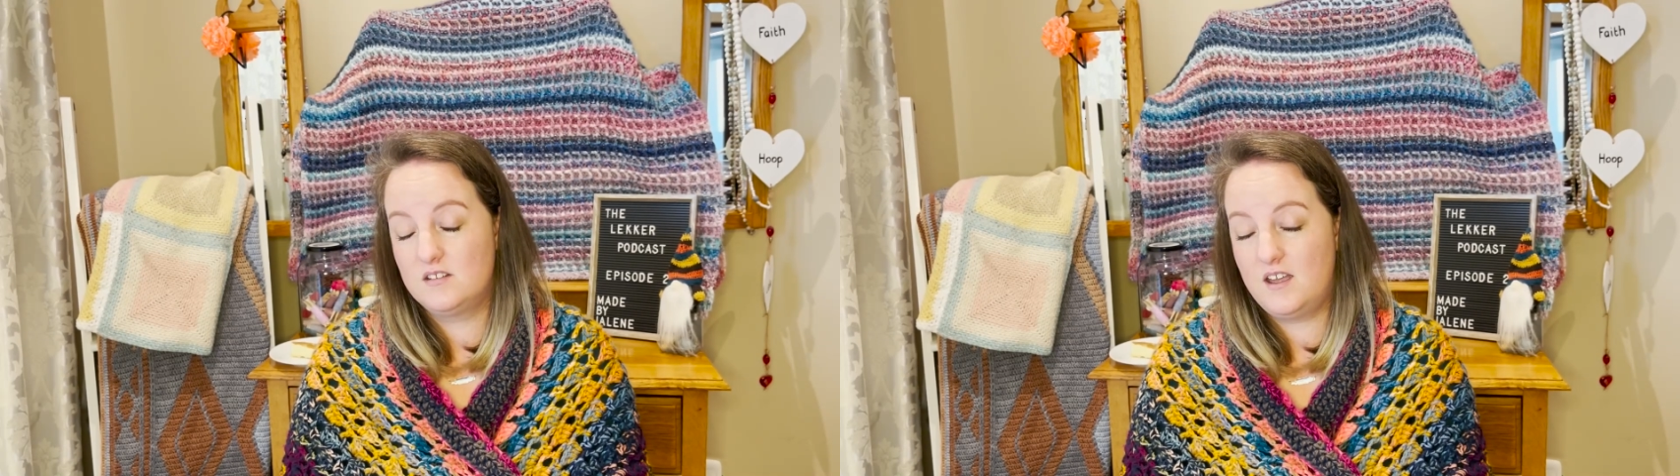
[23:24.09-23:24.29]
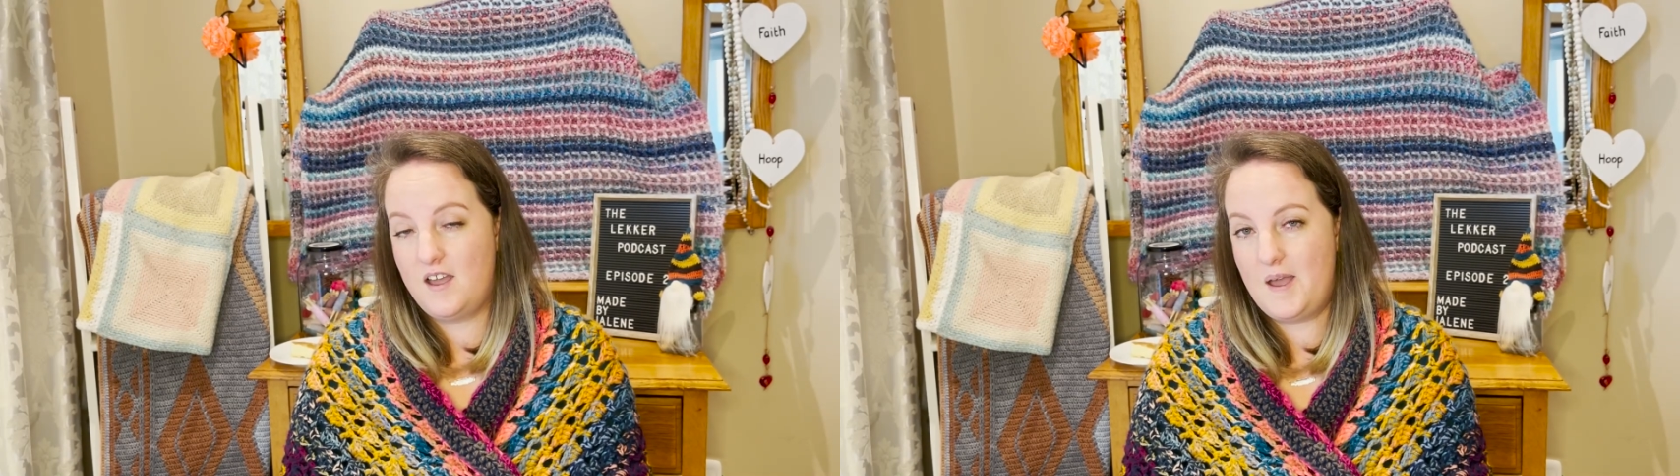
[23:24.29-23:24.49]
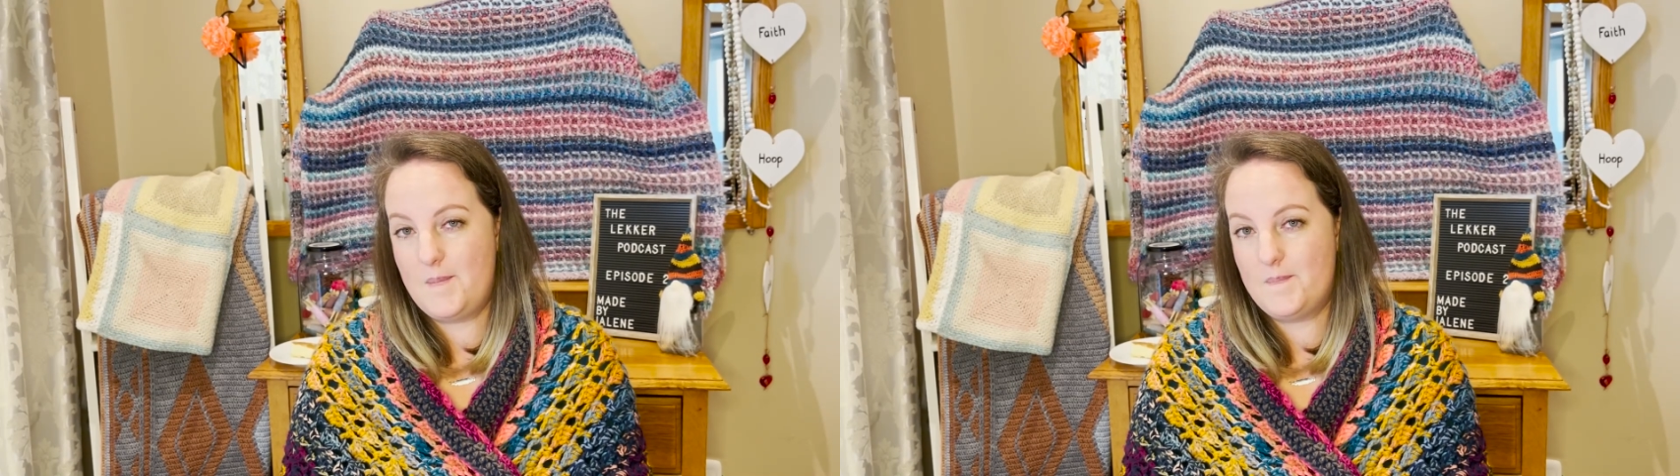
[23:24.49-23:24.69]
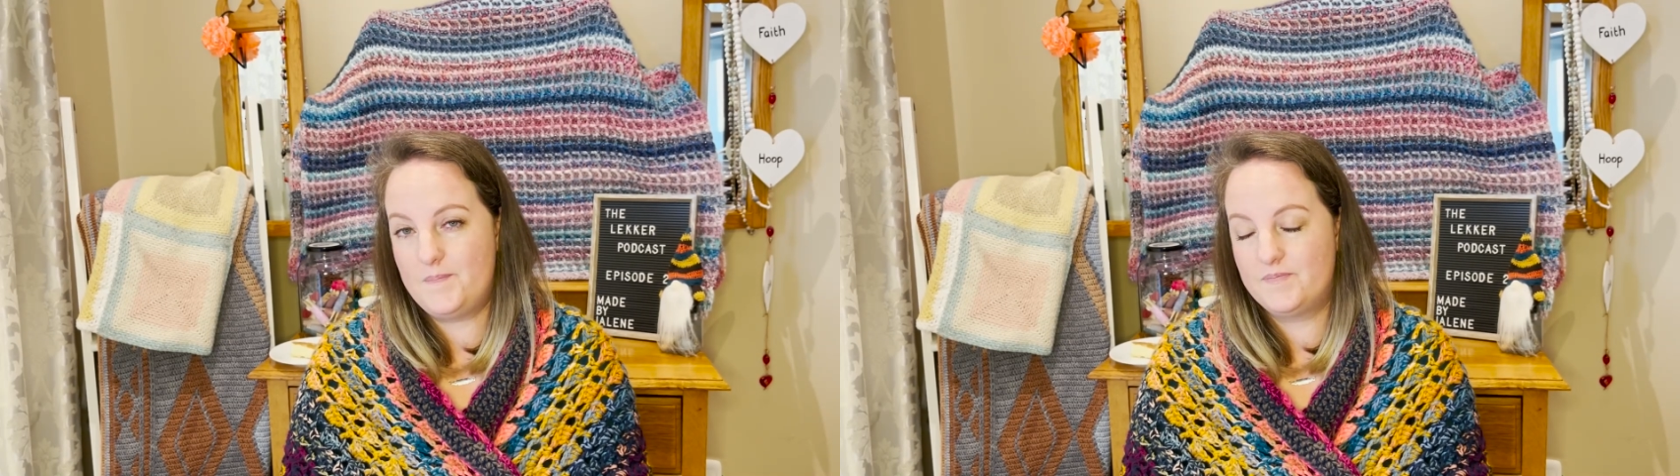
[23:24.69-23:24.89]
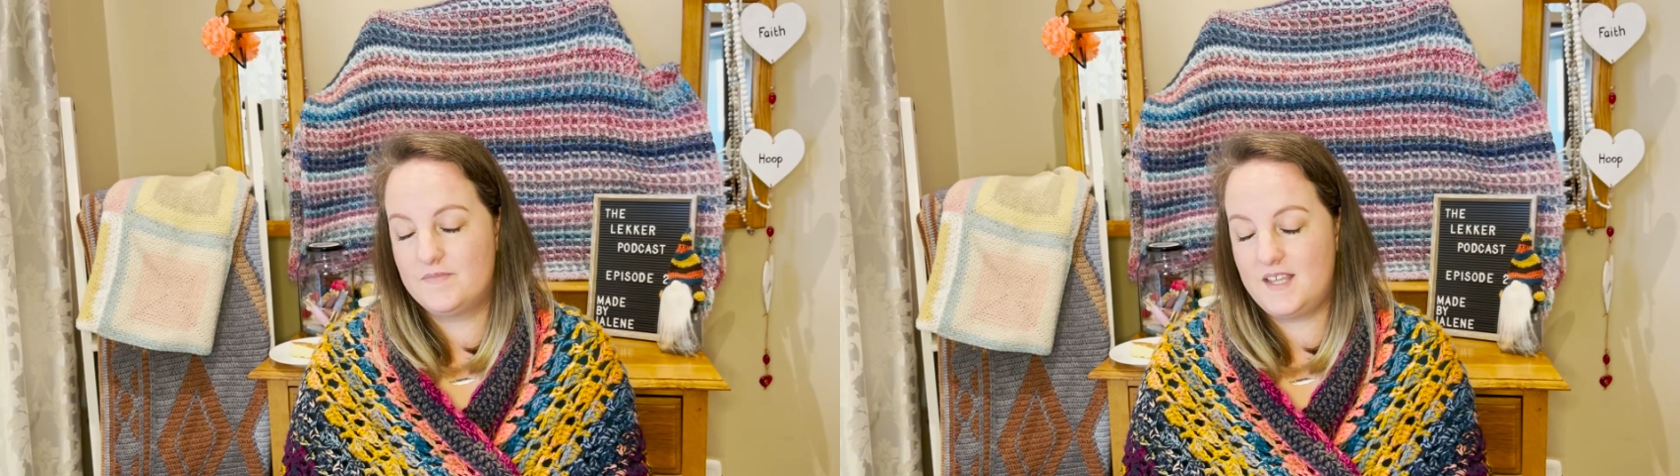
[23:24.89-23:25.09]

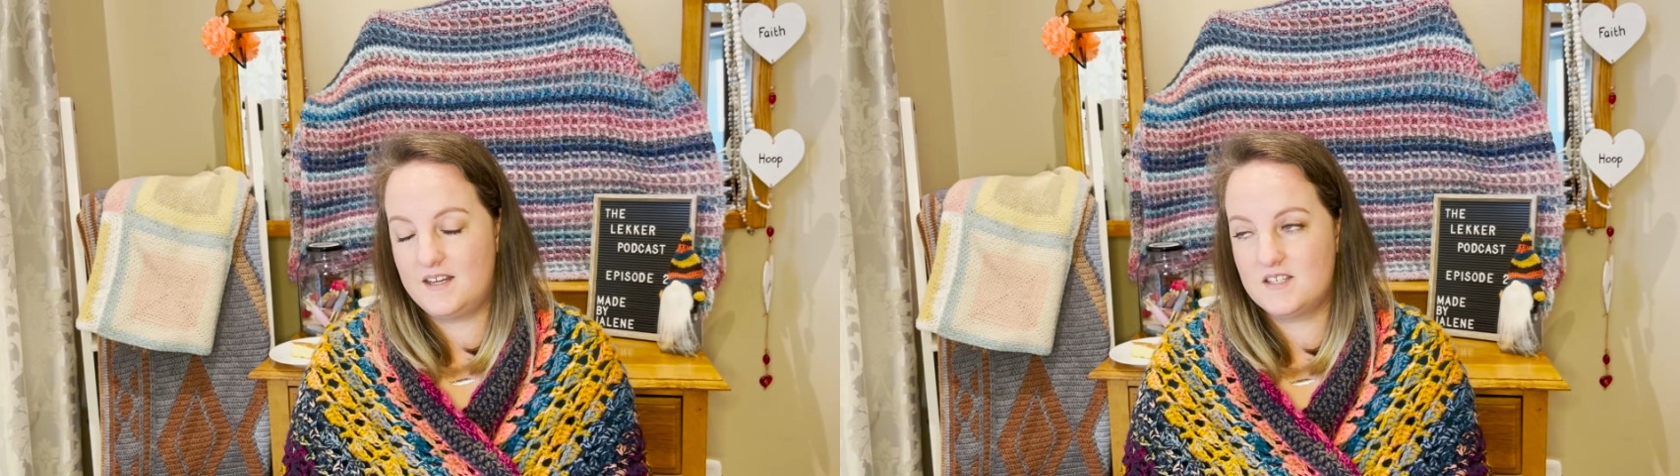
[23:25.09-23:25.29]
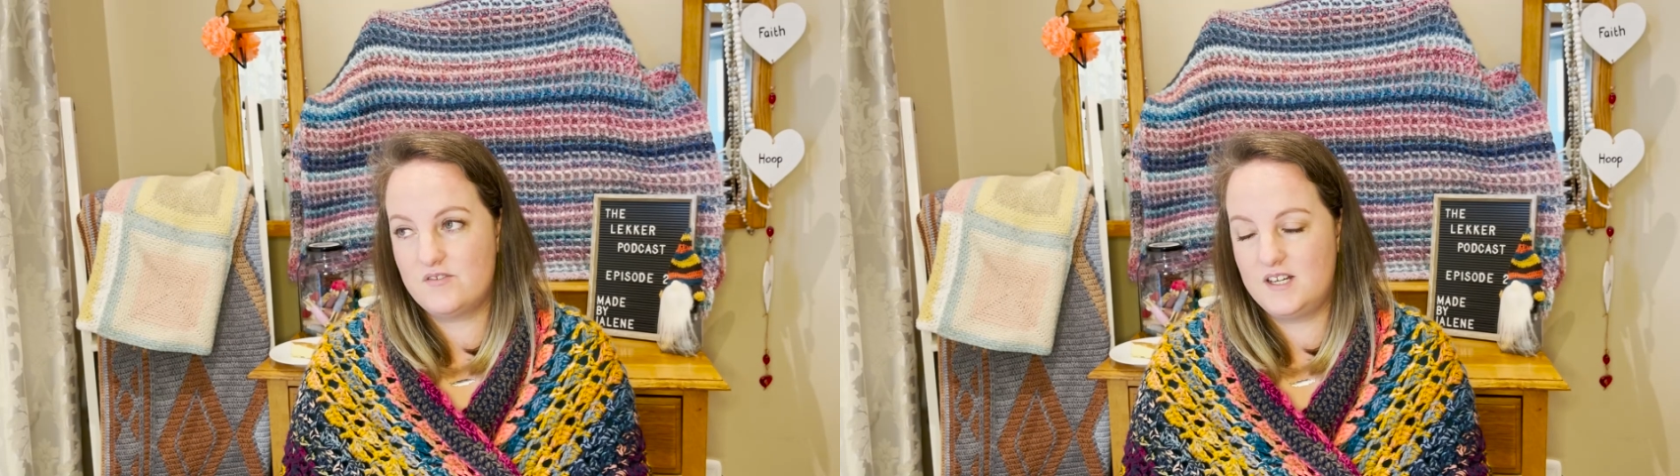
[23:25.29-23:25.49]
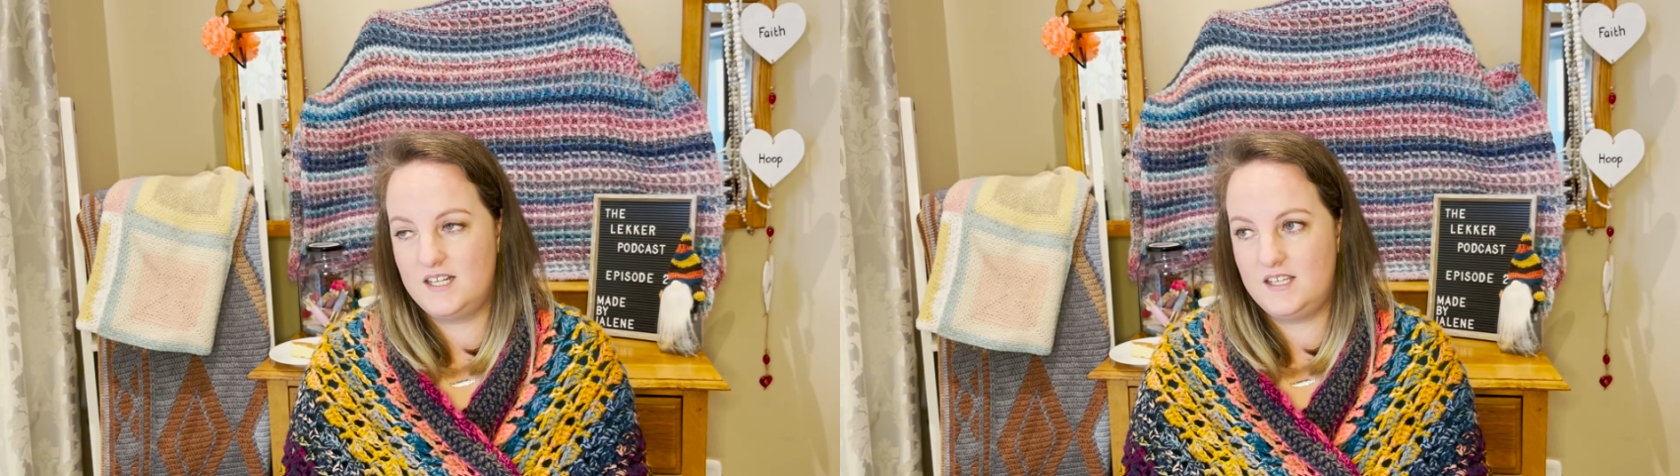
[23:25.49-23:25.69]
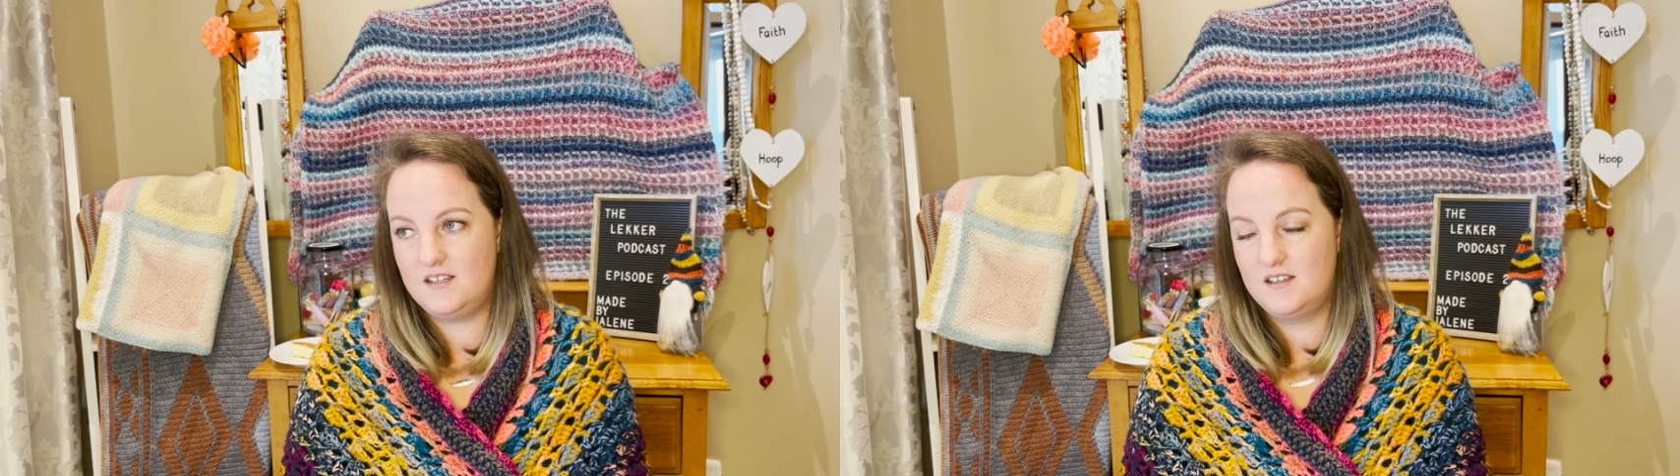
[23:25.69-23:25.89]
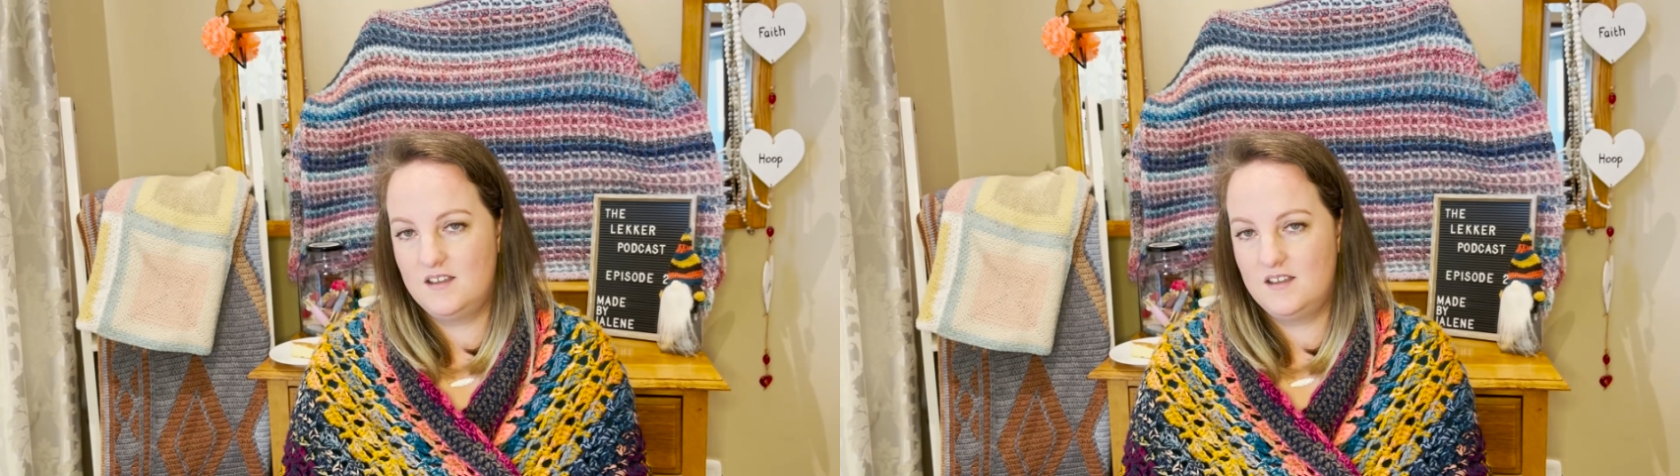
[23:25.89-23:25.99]
That is really